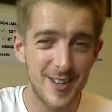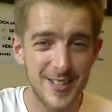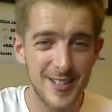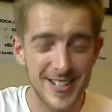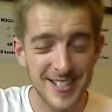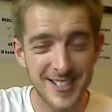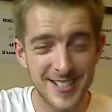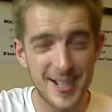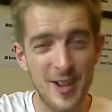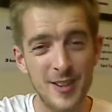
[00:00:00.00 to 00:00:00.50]
It's
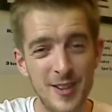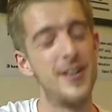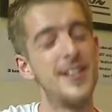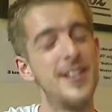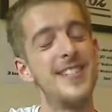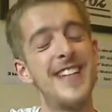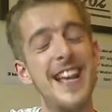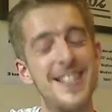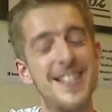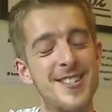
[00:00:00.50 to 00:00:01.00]
called
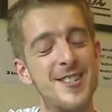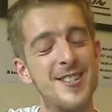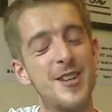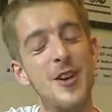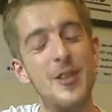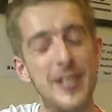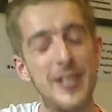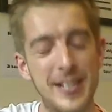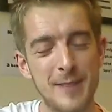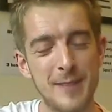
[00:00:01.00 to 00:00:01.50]
Dead
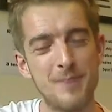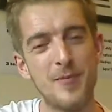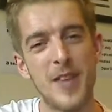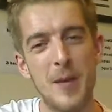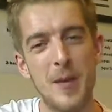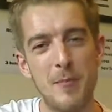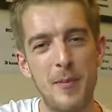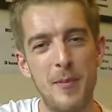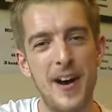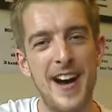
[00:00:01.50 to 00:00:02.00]
Skunk
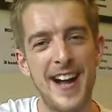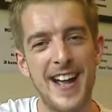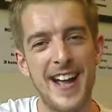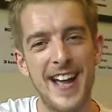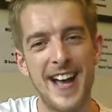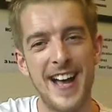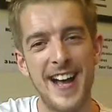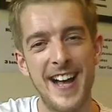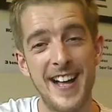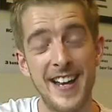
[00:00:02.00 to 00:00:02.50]
by
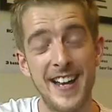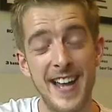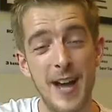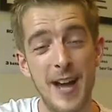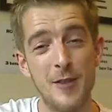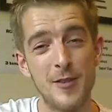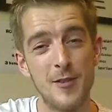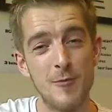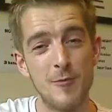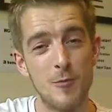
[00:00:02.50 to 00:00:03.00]
uh,
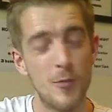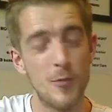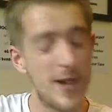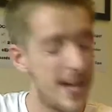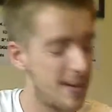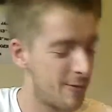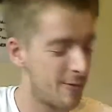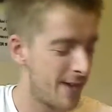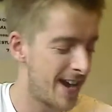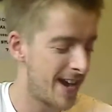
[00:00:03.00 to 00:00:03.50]
Loudon
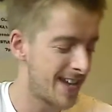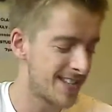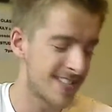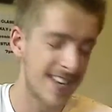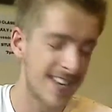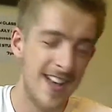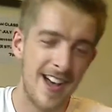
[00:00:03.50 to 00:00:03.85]
Wainwright.